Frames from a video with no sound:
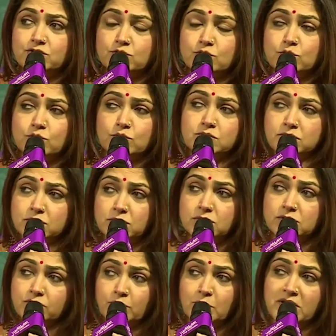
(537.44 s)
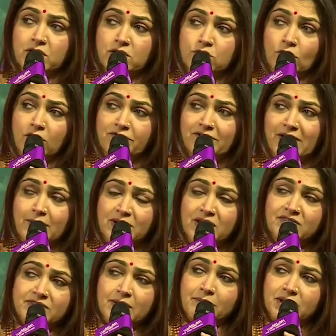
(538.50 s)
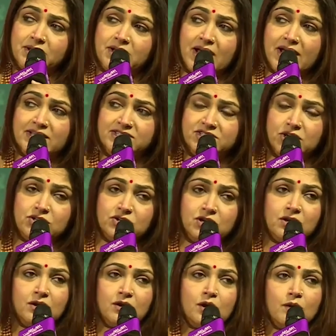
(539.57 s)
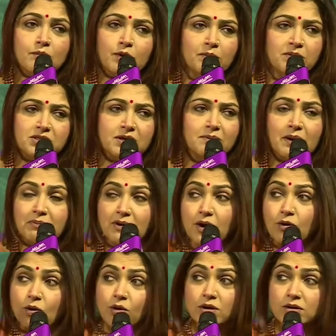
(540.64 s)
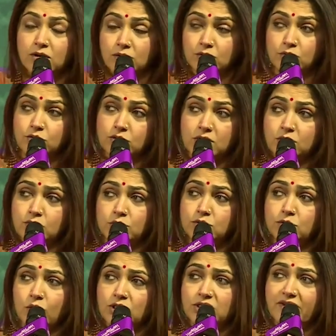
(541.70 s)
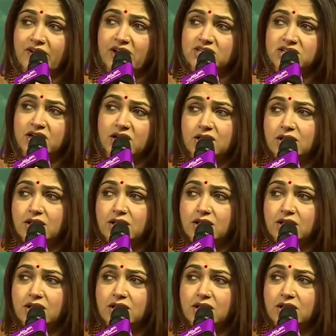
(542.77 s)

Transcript: to the women in your family if some other guy is changing? Probably tab aapka khoon kholta hua aa jayega